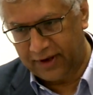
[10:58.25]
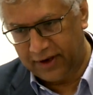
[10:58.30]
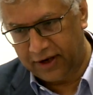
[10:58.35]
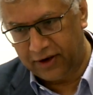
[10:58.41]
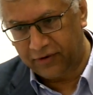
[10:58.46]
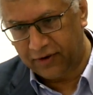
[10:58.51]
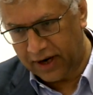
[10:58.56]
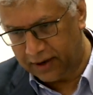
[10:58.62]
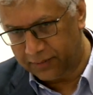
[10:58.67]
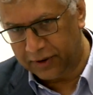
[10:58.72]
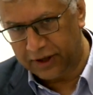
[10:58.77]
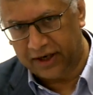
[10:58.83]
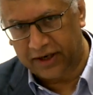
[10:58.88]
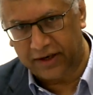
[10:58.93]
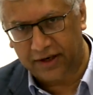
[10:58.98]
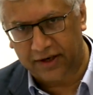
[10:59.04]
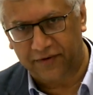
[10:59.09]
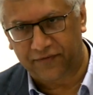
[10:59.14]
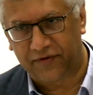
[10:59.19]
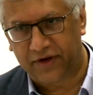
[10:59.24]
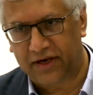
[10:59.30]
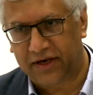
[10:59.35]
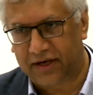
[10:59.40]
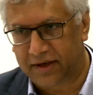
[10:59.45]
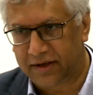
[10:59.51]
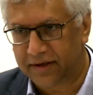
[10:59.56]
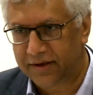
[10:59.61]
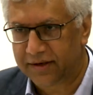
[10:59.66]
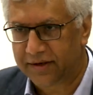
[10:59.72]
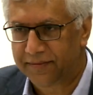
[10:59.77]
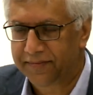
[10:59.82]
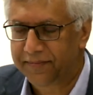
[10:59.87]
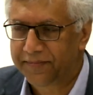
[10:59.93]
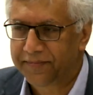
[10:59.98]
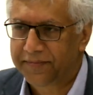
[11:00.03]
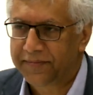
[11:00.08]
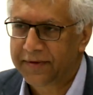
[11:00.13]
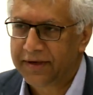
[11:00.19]
incredibly inconvenient.
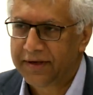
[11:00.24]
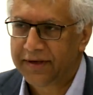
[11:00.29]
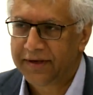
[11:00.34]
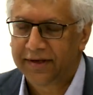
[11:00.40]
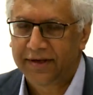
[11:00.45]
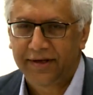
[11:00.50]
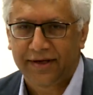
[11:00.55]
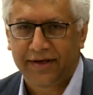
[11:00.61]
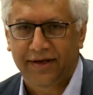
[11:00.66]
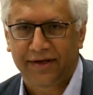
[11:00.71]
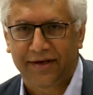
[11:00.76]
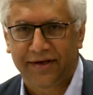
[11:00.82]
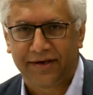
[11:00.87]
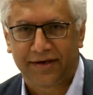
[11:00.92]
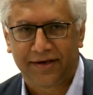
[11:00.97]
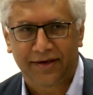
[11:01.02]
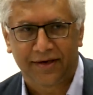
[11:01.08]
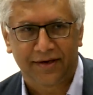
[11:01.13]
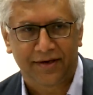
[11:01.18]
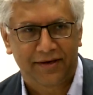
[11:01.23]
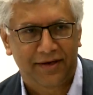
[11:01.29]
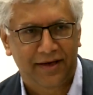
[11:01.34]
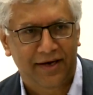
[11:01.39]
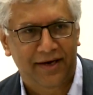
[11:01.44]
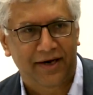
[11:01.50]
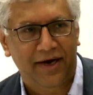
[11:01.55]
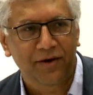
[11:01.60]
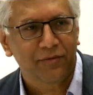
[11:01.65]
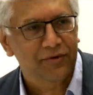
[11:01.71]
And, uh, and I